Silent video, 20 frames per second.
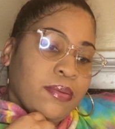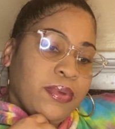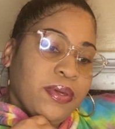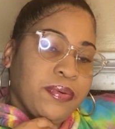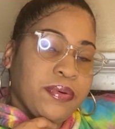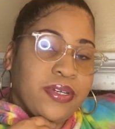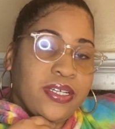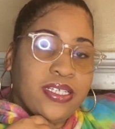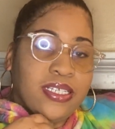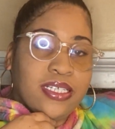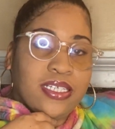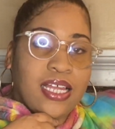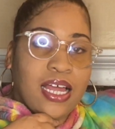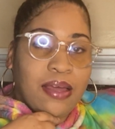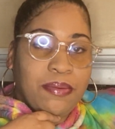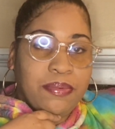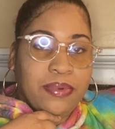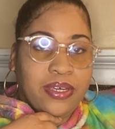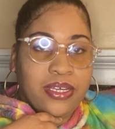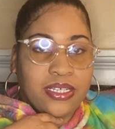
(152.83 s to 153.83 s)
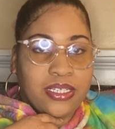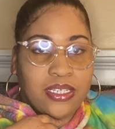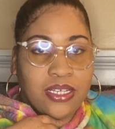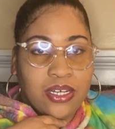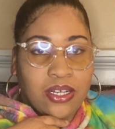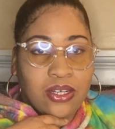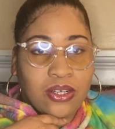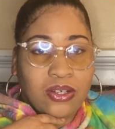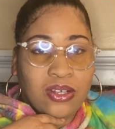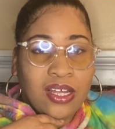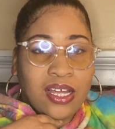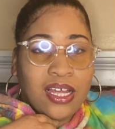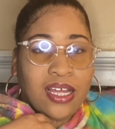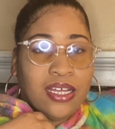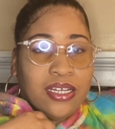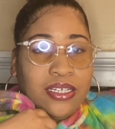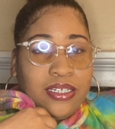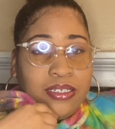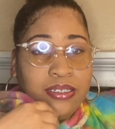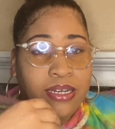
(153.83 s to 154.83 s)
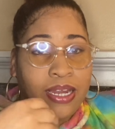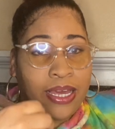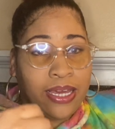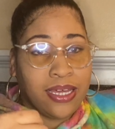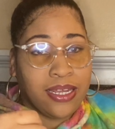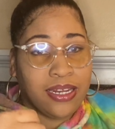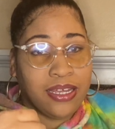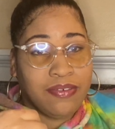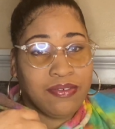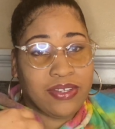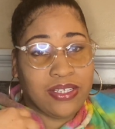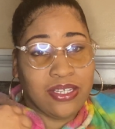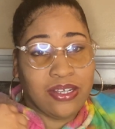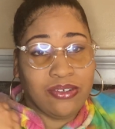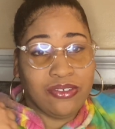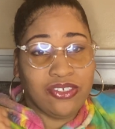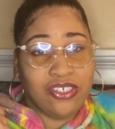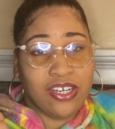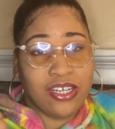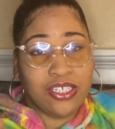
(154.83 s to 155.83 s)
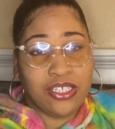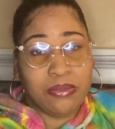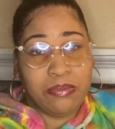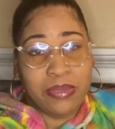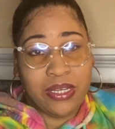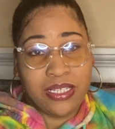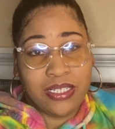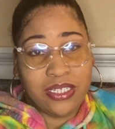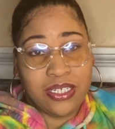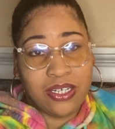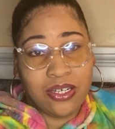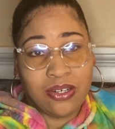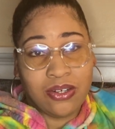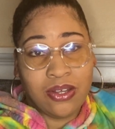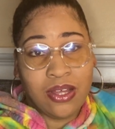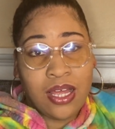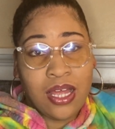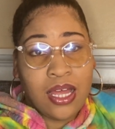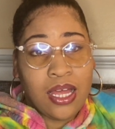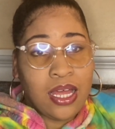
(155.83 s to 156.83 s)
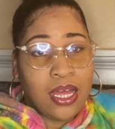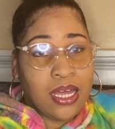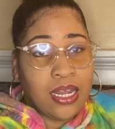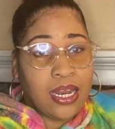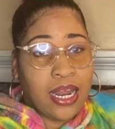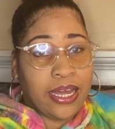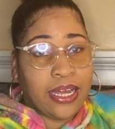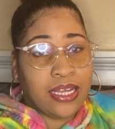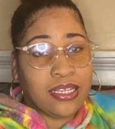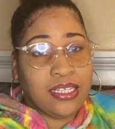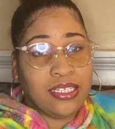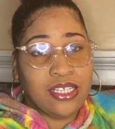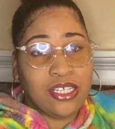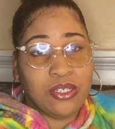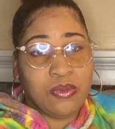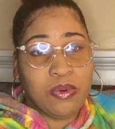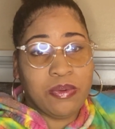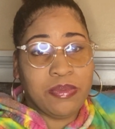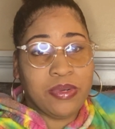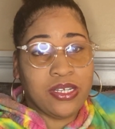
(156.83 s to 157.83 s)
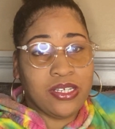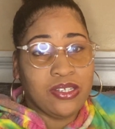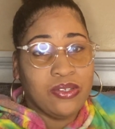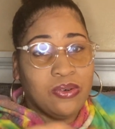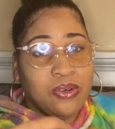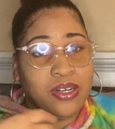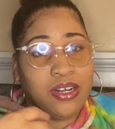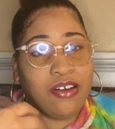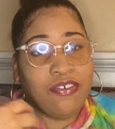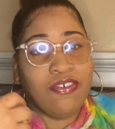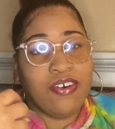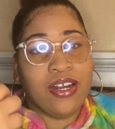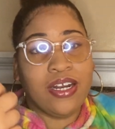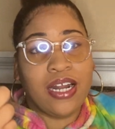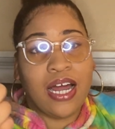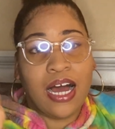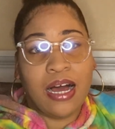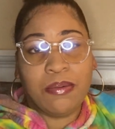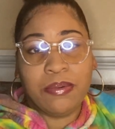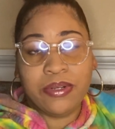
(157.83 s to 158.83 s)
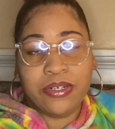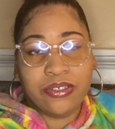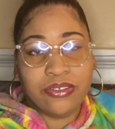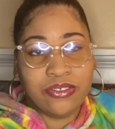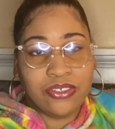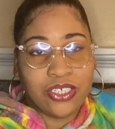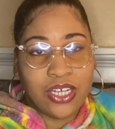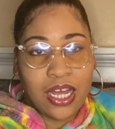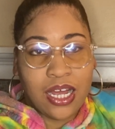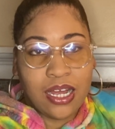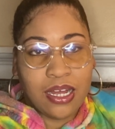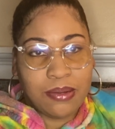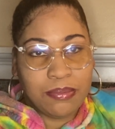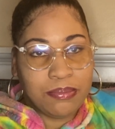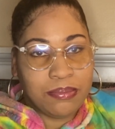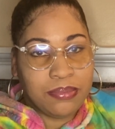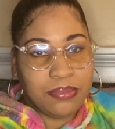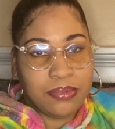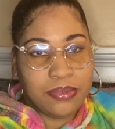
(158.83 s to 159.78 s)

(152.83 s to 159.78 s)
people need to stop being so negative and so judgmental. Like, I think this woman is doing a phenomenal job.